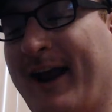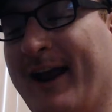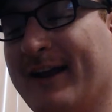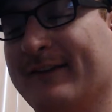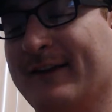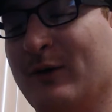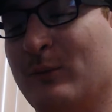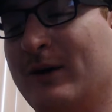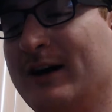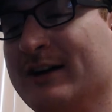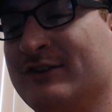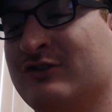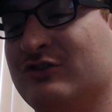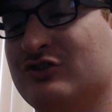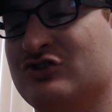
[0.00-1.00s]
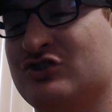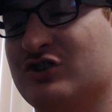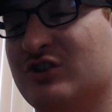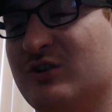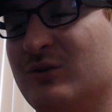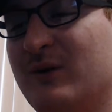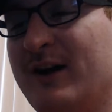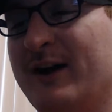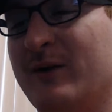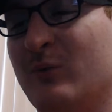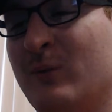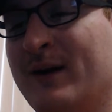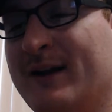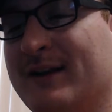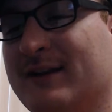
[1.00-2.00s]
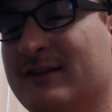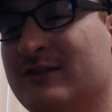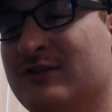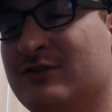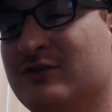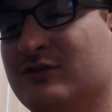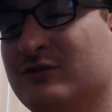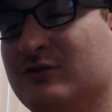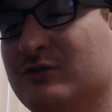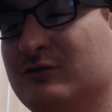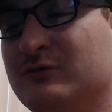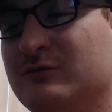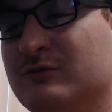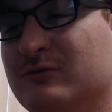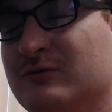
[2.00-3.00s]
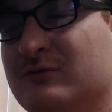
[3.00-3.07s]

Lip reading: as I watched the show, I went into,